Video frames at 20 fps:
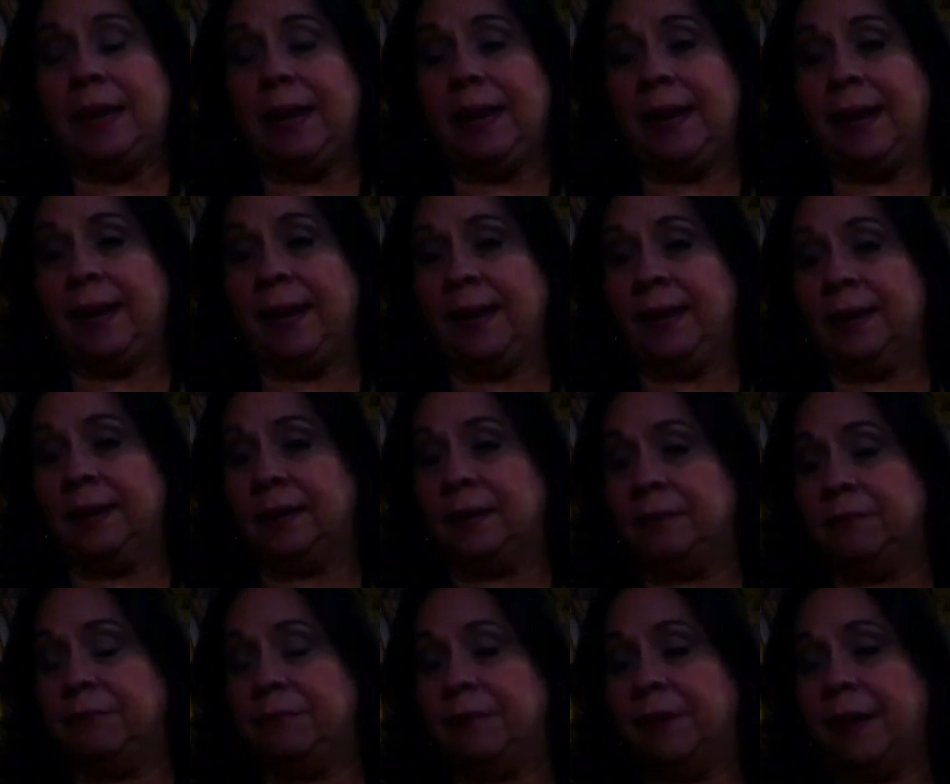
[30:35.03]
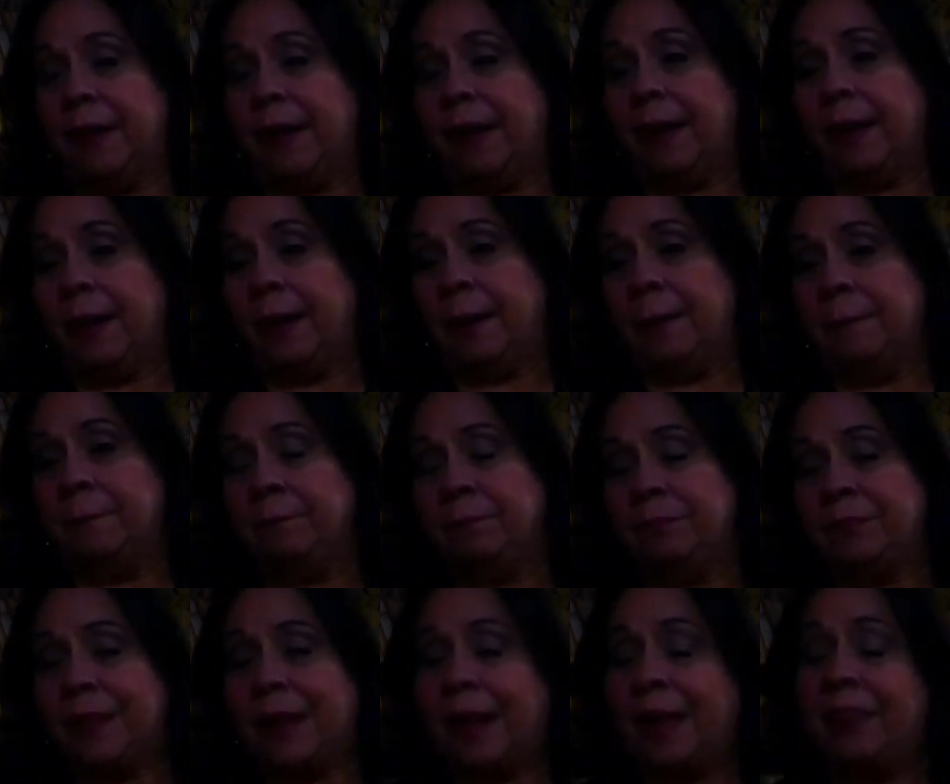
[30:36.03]
And
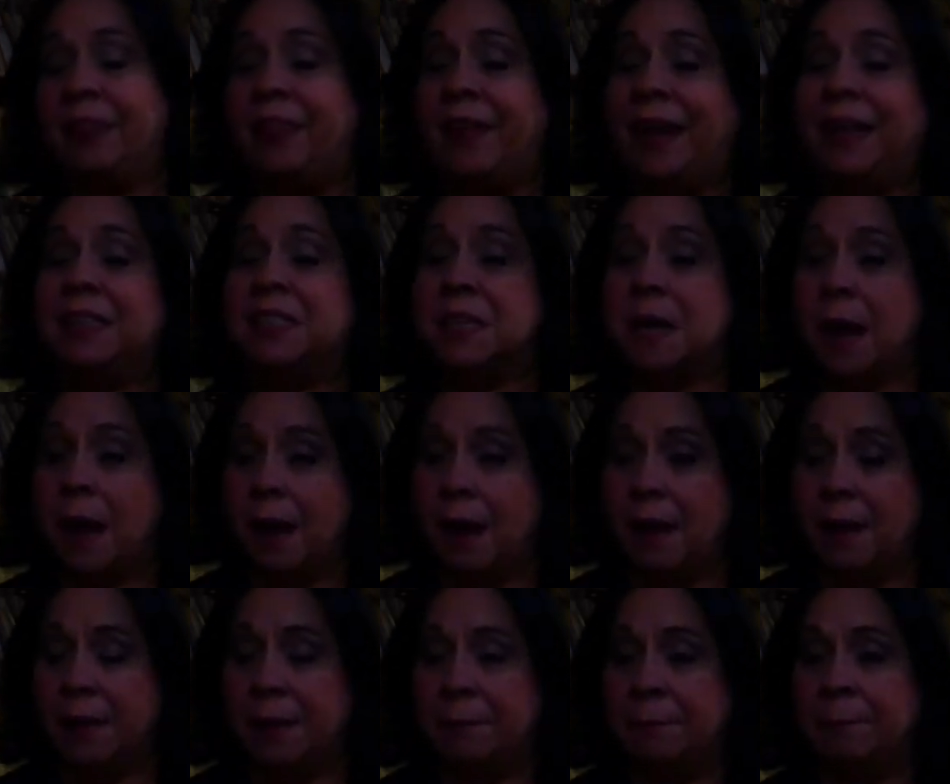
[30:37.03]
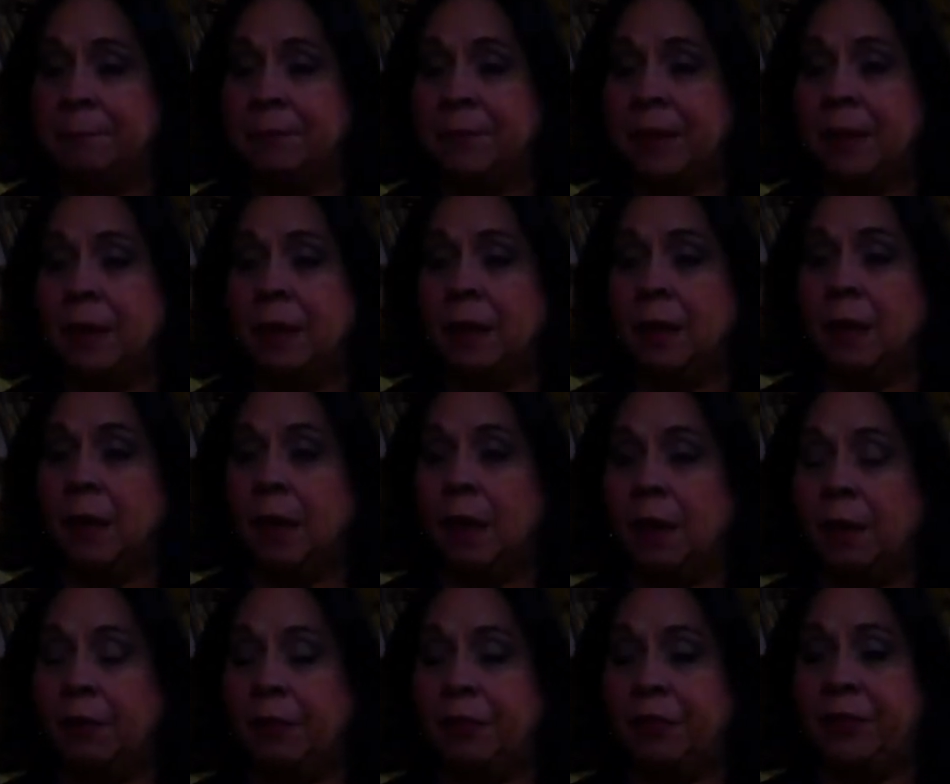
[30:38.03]
um, at that time,
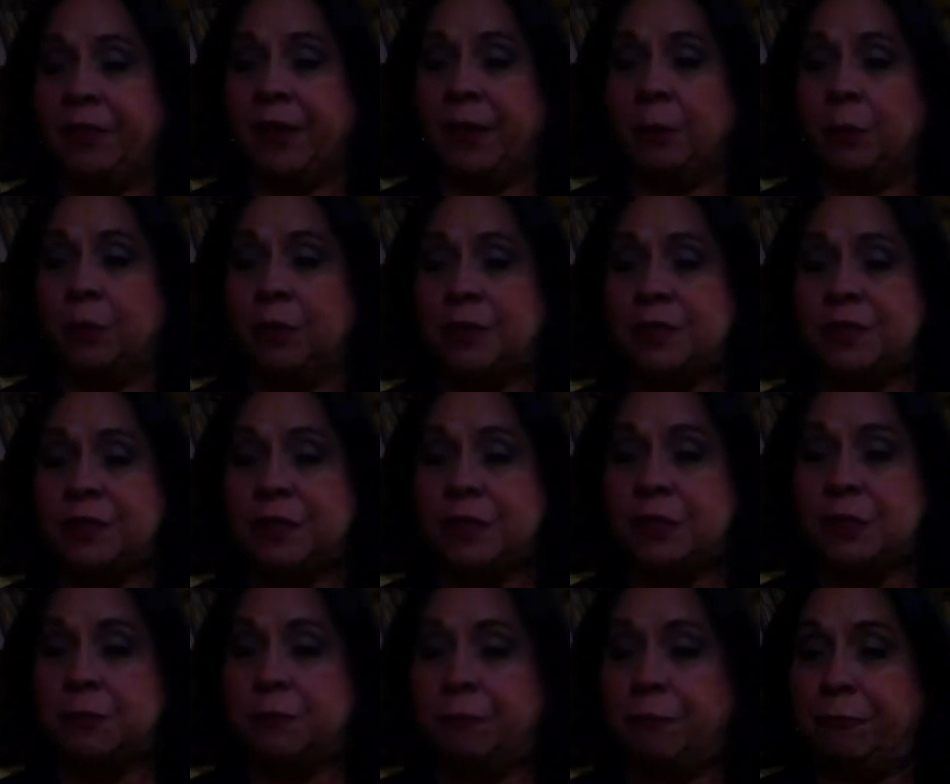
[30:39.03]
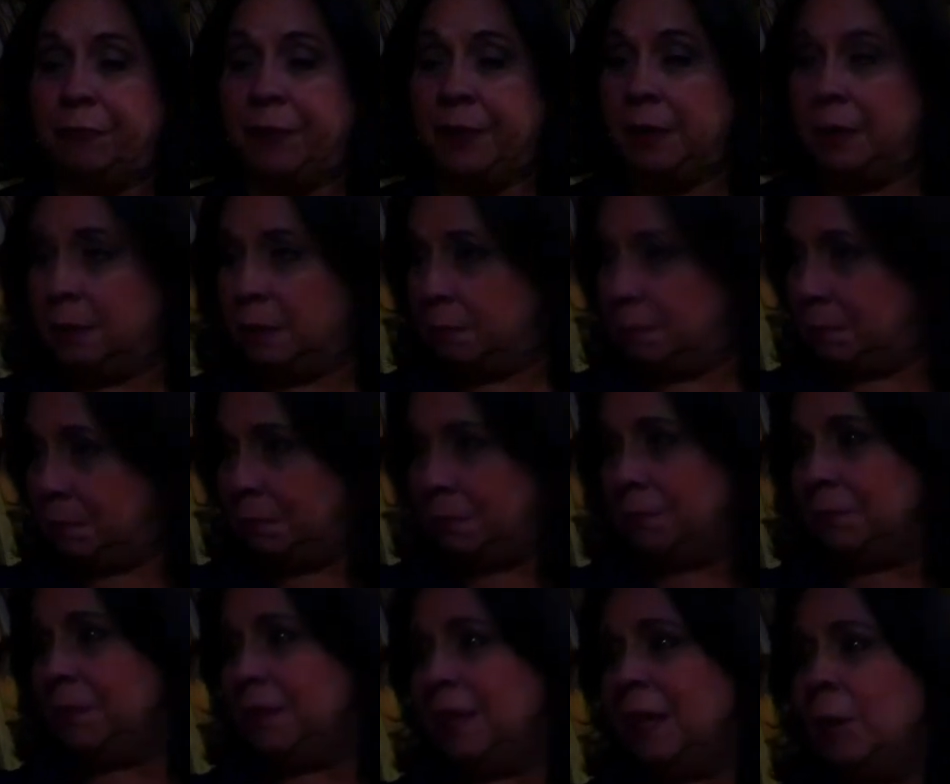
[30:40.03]
there was this film
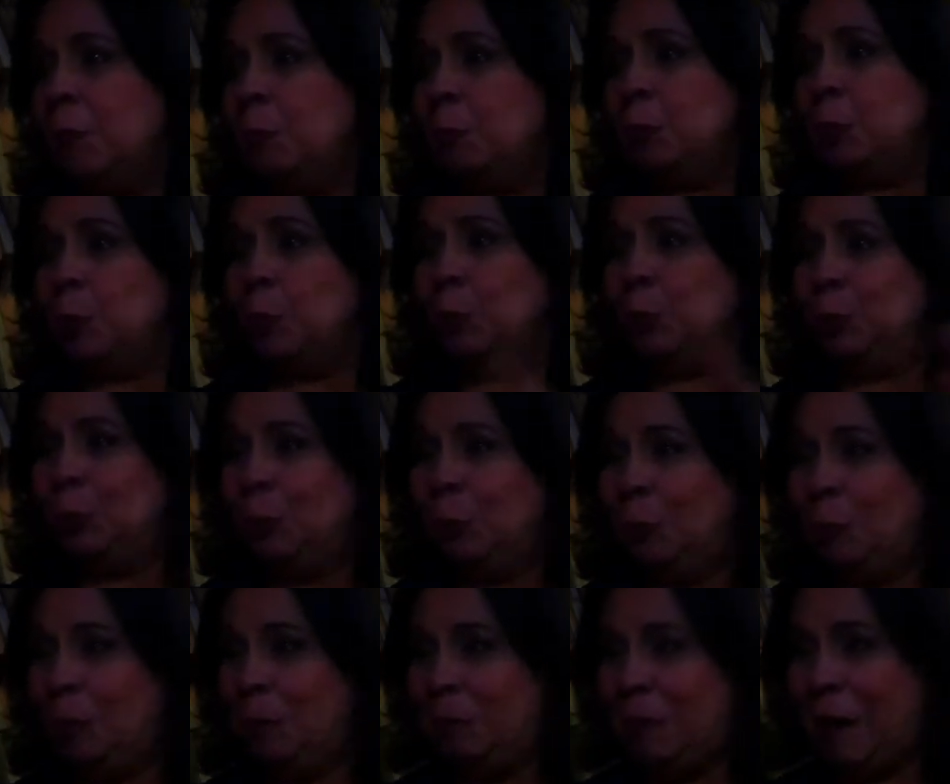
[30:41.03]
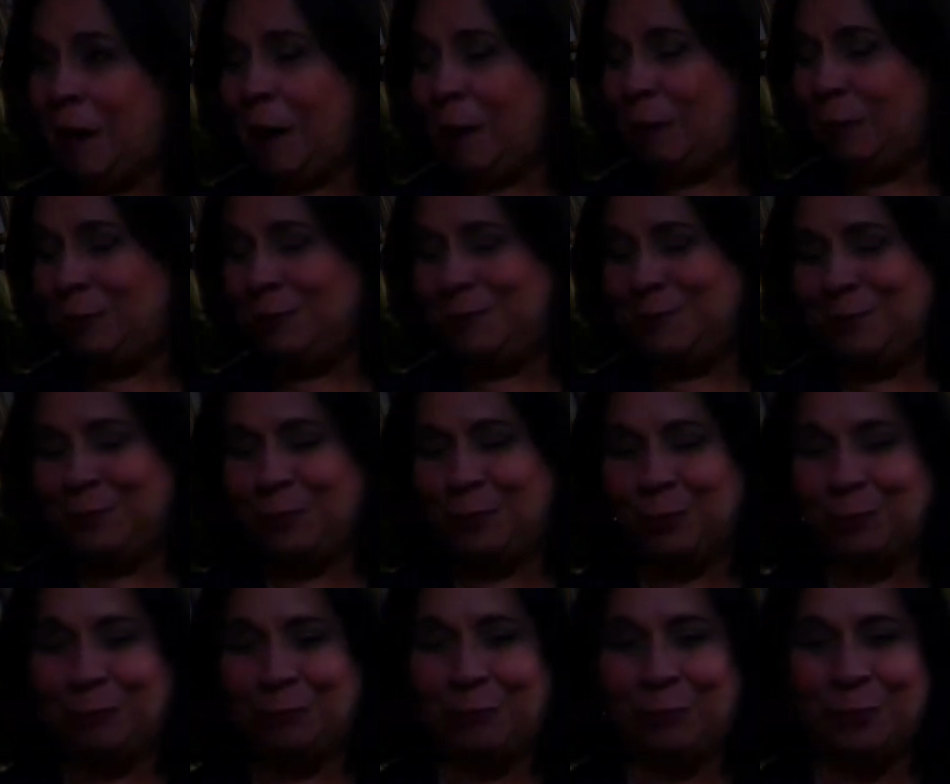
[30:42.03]
that we all know about
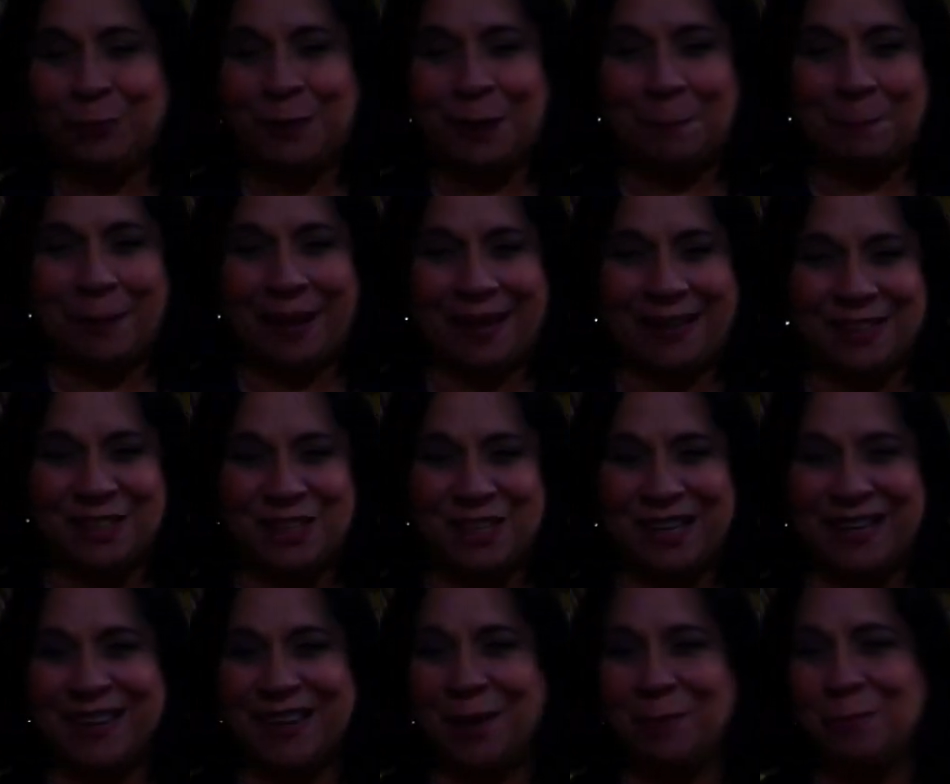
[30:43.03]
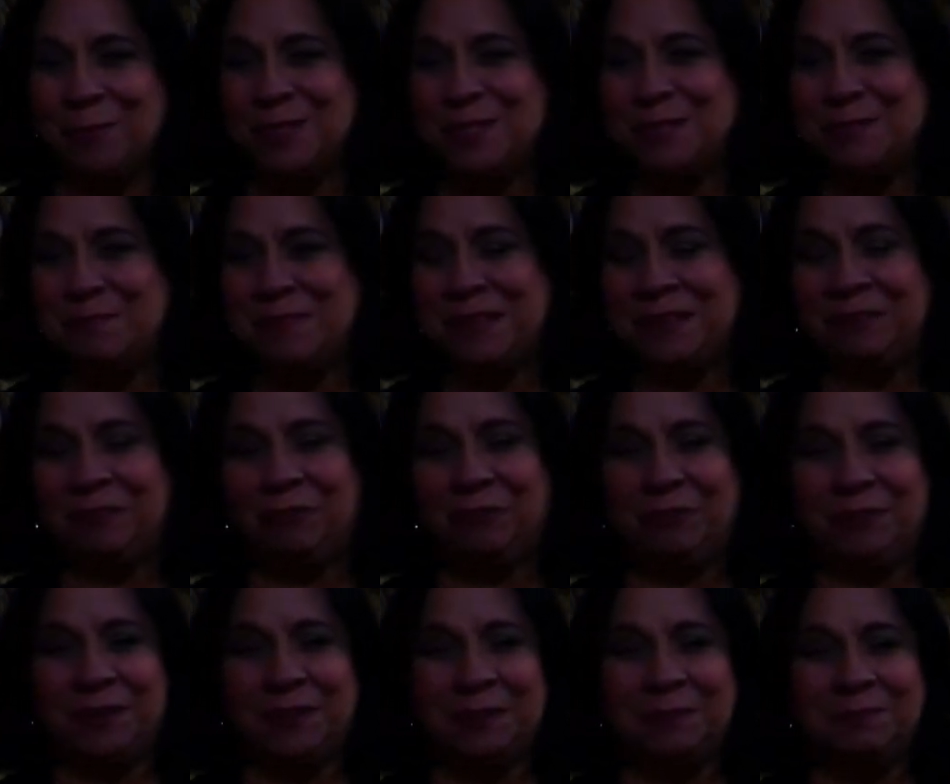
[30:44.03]
called Fort Apache that was being
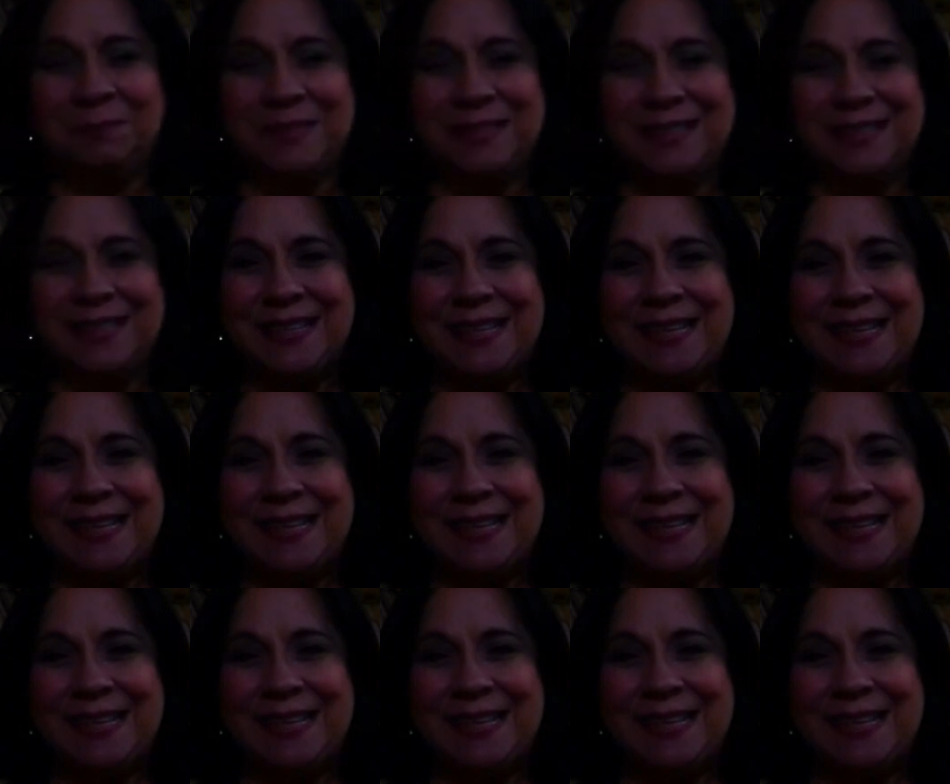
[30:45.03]
filmed.